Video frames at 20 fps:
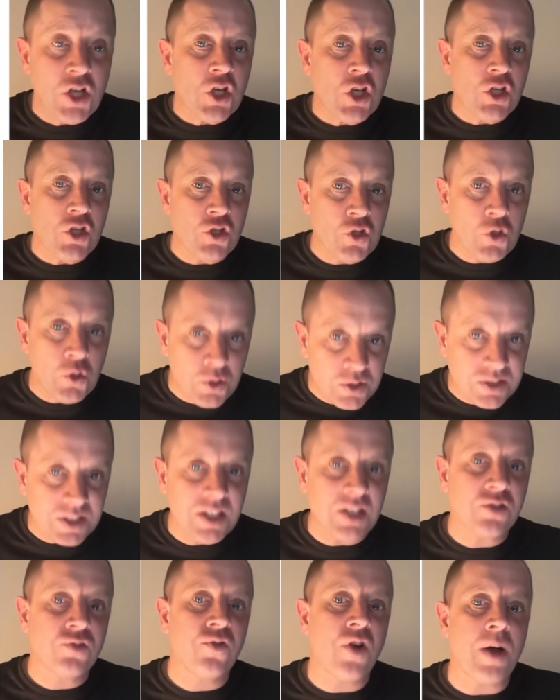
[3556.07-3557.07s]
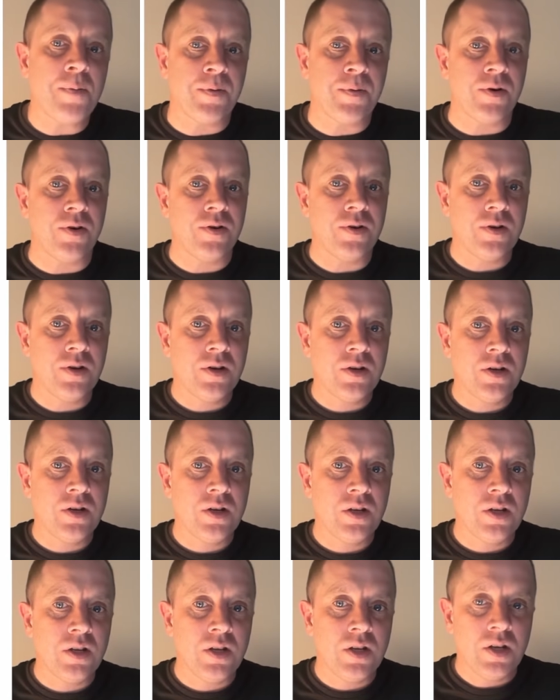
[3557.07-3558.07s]
Using a dropper.
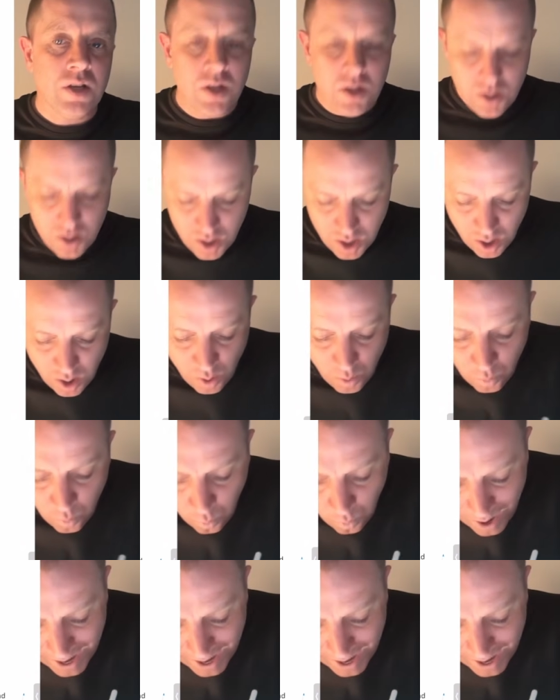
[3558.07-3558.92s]
Why